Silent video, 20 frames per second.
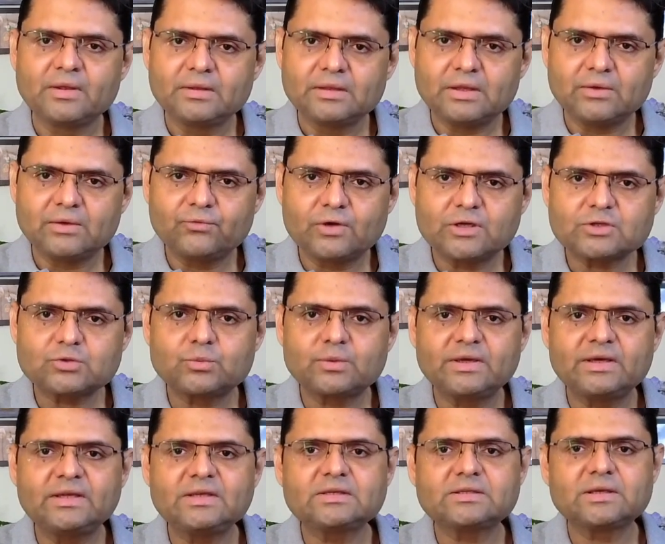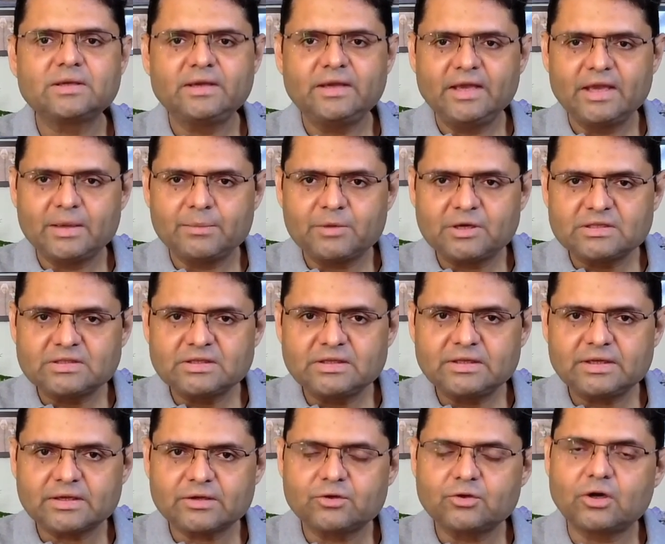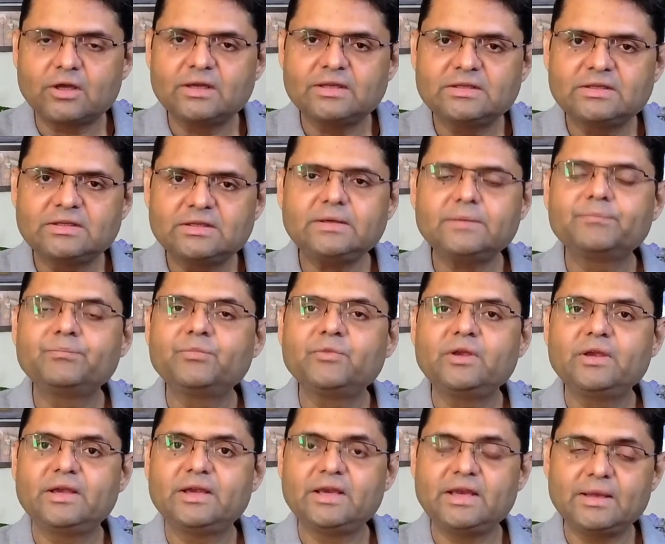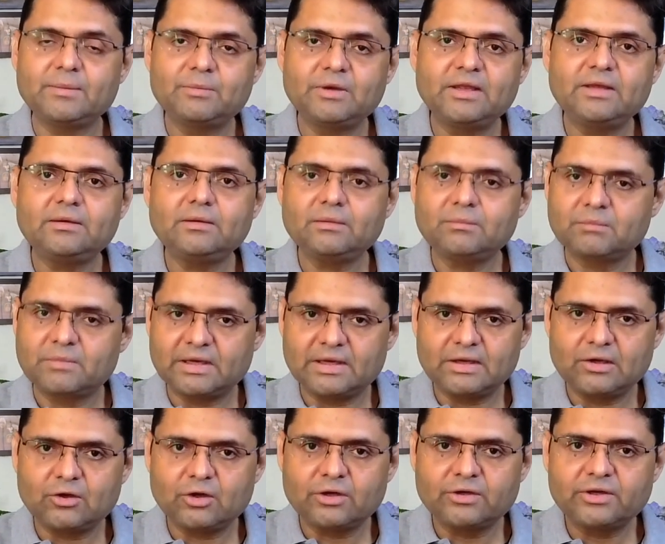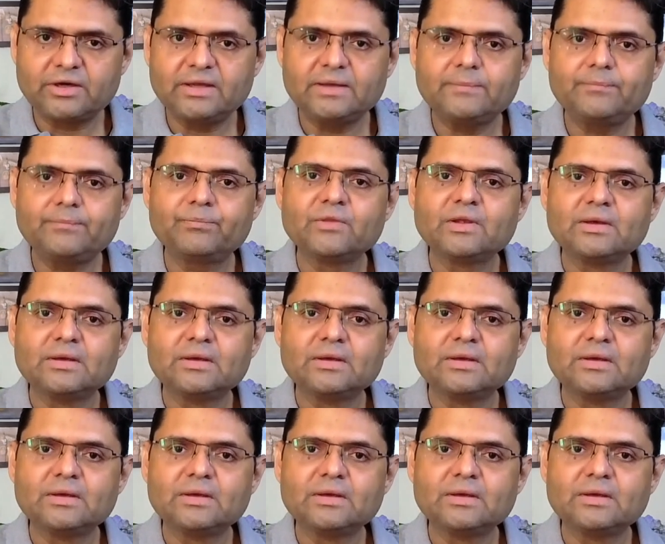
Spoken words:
The first one is emerging technology enabling money laundering.